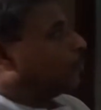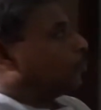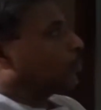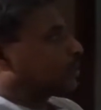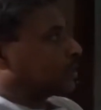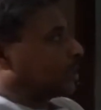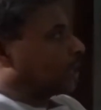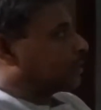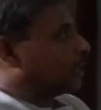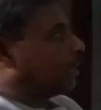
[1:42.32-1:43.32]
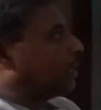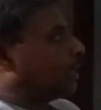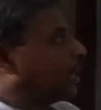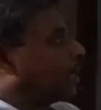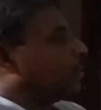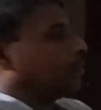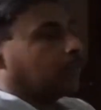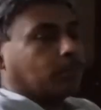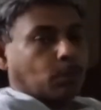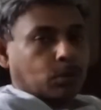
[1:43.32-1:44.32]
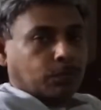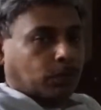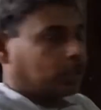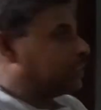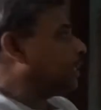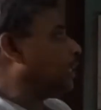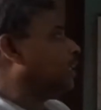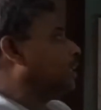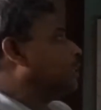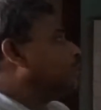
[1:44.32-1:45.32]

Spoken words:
both structurally and morphologically.